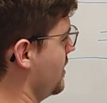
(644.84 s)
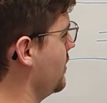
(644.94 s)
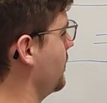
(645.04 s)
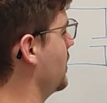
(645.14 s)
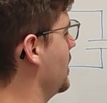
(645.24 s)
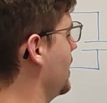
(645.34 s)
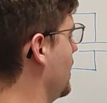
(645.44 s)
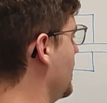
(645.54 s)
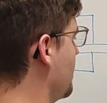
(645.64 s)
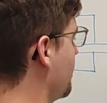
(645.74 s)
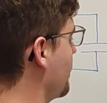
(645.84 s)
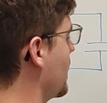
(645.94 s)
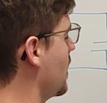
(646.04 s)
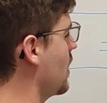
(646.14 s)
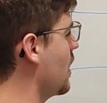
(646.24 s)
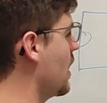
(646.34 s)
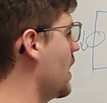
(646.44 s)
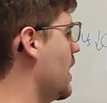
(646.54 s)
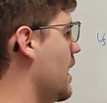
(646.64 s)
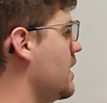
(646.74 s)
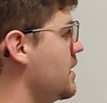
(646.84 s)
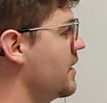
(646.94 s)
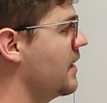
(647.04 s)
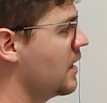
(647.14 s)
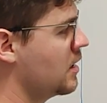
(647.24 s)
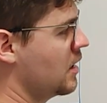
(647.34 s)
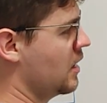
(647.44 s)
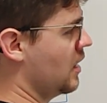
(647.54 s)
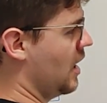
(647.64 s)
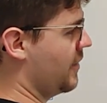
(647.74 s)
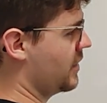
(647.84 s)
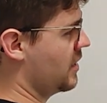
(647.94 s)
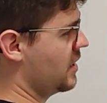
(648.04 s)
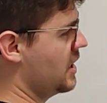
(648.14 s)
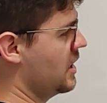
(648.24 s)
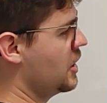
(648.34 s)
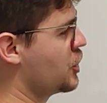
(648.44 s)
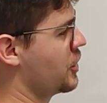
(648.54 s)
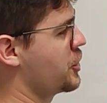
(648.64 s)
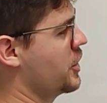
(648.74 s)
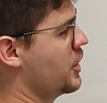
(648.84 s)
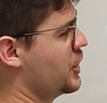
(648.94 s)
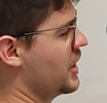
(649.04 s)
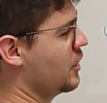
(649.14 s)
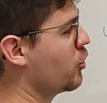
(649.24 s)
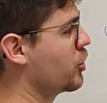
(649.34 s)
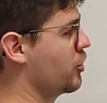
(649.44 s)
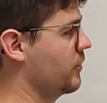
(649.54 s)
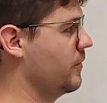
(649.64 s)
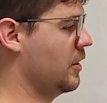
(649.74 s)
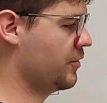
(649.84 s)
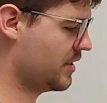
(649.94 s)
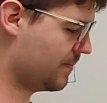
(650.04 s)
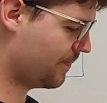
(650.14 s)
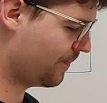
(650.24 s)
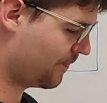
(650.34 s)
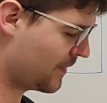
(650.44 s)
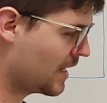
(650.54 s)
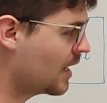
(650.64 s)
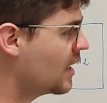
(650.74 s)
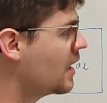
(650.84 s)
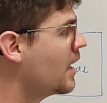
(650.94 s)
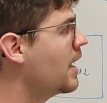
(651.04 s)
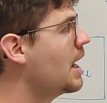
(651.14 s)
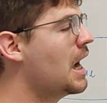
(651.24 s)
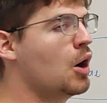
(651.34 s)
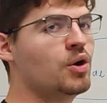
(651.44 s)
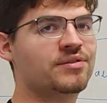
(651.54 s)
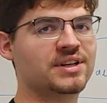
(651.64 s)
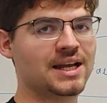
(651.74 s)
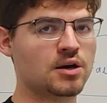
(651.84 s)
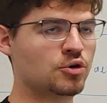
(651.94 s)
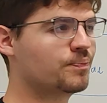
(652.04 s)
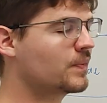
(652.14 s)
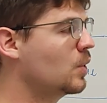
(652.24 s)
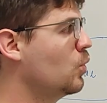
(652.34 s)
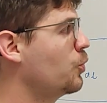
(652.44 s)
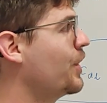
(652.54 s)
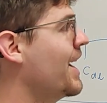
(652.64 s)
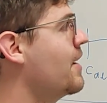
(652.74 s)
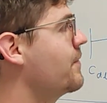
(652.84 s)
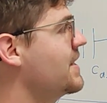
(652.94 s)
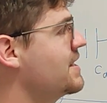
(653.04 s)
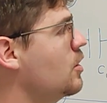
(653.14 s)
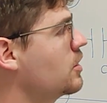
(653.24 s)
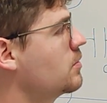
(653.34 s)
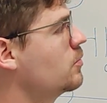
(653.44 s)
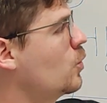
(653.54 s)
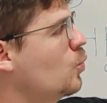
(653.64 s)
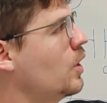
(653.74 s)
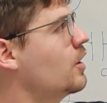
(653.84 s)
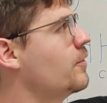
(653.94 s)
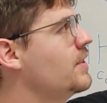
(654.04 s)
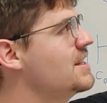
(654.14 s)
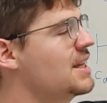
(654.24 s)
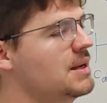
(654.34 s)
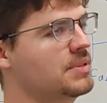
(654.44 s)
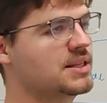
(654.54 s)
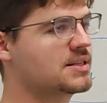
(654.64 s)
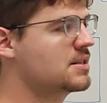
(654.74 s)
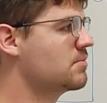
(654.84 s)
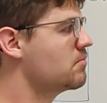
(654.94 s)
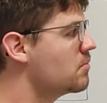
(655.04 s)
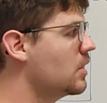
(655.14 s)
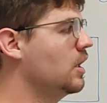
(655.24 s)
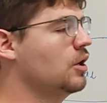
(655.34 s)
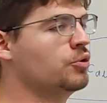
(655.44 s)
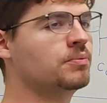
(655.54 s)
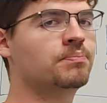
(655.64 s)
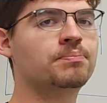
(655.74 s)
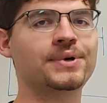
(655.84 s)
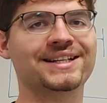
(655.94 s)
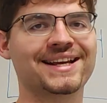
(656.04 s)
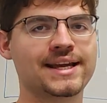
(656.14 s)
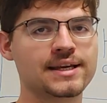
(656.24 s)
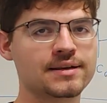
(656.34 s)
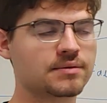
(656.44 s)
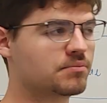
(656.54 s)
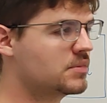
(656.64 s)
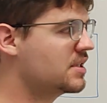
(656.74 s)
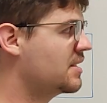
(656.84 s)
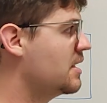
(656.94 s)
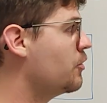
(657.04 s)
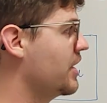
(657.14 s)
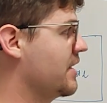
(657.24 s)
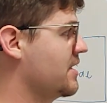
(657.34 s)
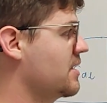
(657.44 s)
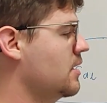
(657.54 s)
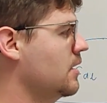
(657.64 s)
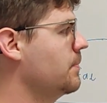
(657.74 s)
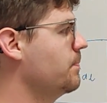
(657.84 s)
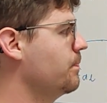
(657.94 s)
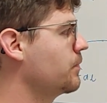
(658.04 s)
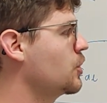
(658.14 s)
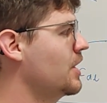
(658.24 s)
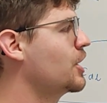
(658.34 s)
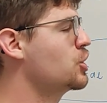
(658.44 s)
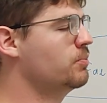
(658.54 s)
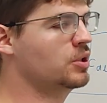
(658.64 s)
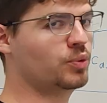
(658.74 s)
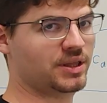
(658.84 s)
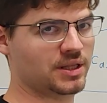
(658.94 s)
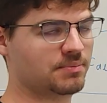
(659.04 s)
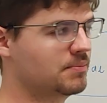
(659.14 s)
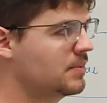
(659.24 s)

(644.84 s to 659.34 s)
this infinitely high. And then uh, after the initial charging, no current flows. However, now what we have is not one of these elements alone, but a series um, connection between them.